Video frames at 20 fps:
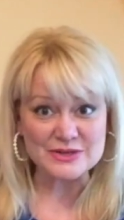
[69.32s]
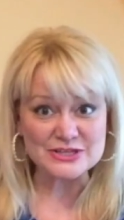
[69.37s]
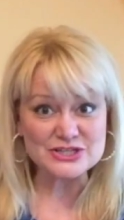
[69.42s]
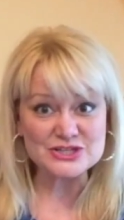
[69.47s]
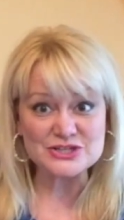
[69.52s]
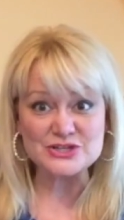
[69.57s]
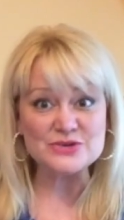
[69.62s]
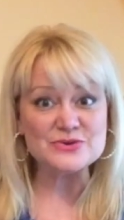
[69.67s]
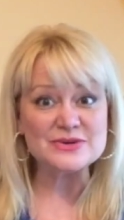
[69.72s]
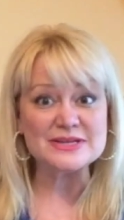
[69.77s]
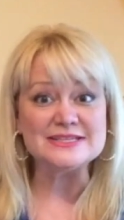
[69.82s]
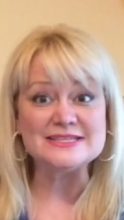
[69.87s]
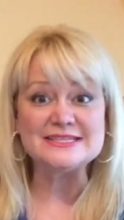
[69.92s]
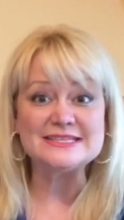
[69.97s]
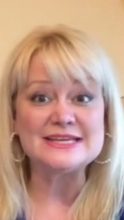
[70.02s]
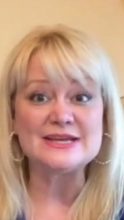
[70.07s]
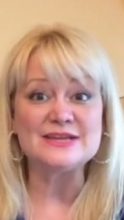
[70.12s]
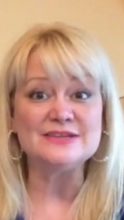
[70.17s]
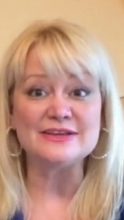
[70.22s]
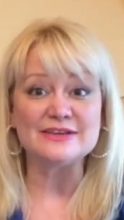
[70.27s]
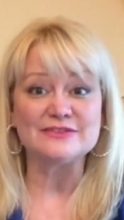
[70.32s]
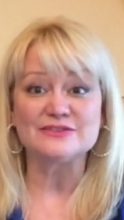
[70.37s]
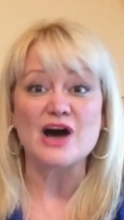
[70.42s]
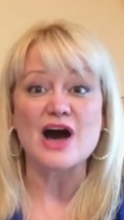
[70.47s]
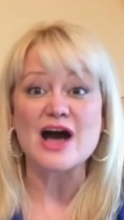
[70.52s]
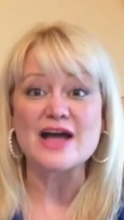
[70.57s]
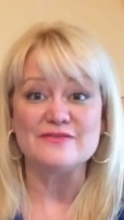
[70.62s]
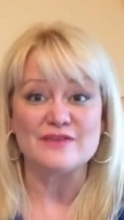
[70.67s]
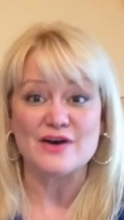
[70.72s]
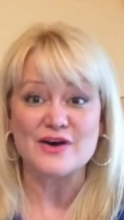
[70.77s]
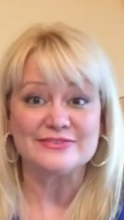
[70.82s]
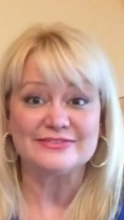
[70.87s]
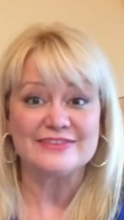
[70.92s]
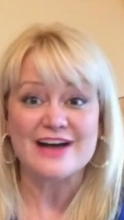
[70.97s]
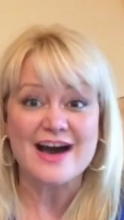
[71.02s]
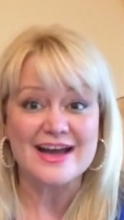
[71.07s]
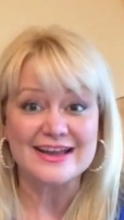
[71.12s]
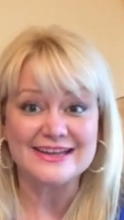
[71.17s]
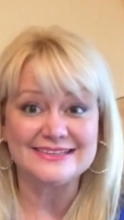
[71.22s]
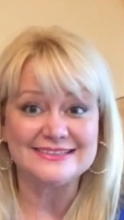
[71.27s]
which you can see live
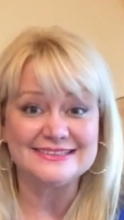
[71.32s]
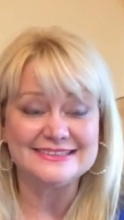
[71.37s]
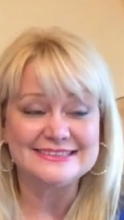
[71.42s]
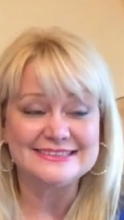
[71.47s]
online